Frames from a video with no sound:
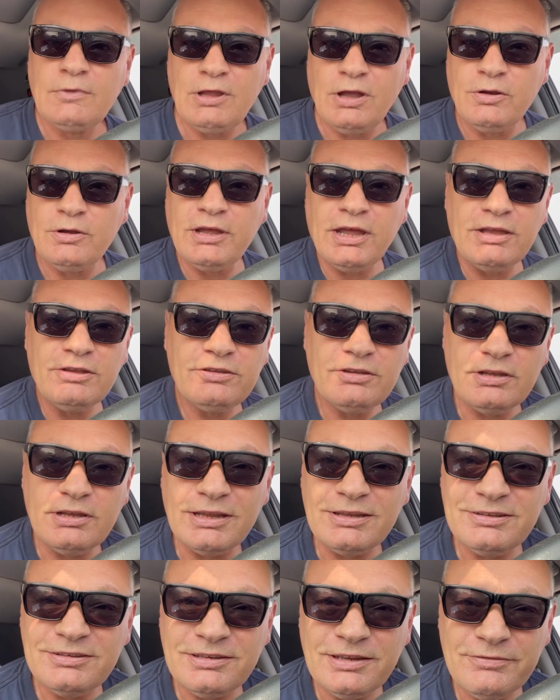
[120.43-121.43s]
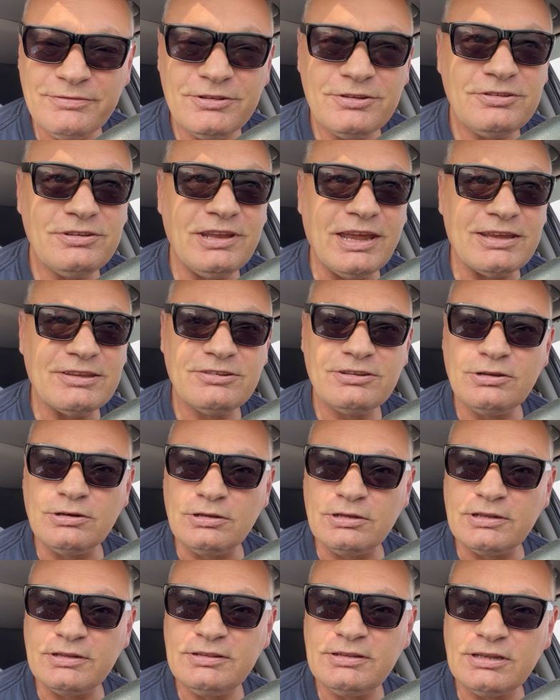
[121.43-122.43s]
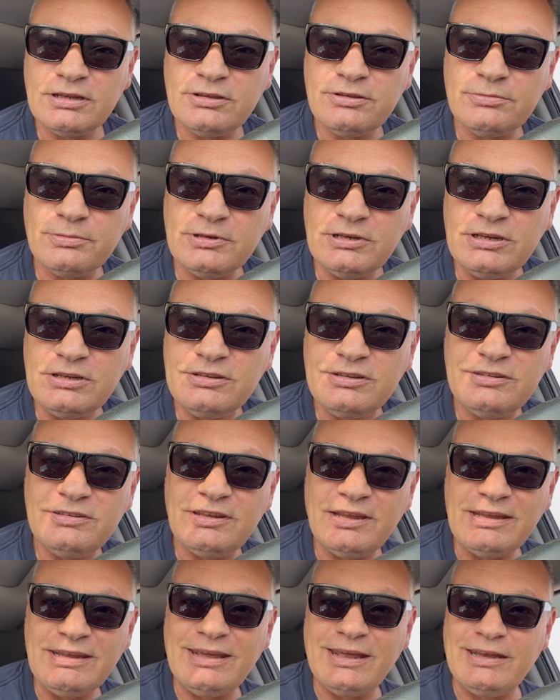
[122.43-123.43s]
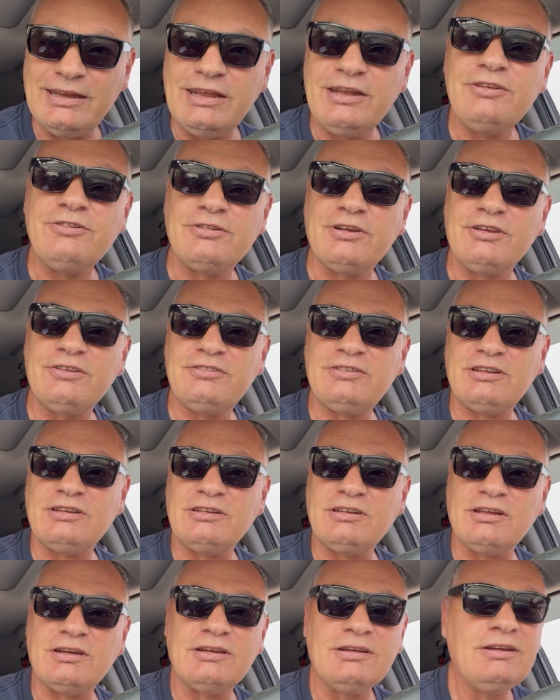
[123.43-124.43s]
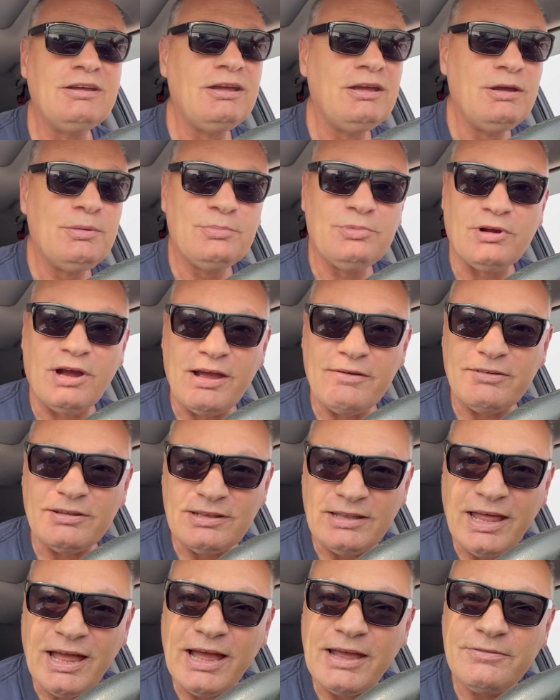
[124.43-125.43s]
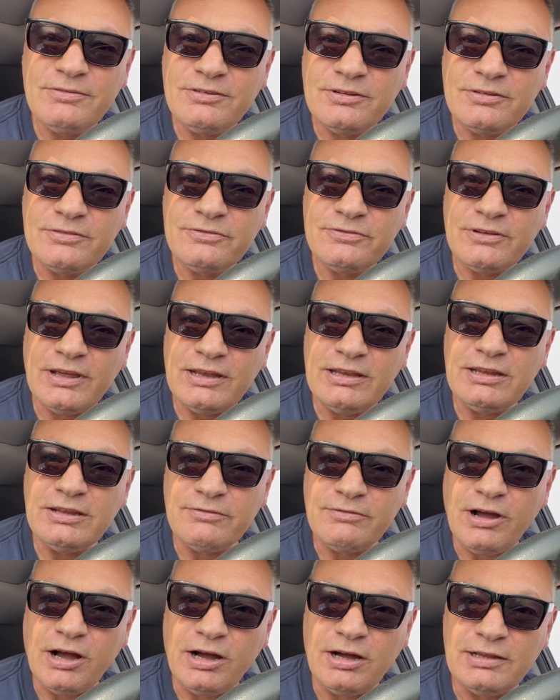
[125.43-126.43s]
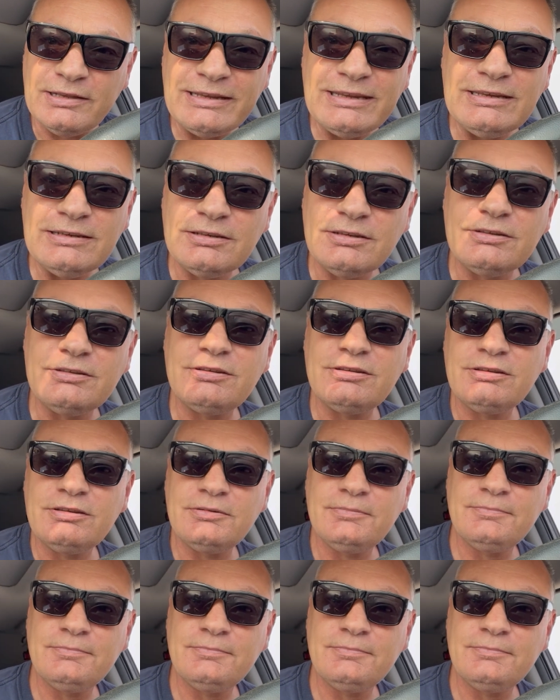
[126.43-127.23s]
Okay, so let's see if this next caller thinks we need to take any interest in the private lives of any of our leaders.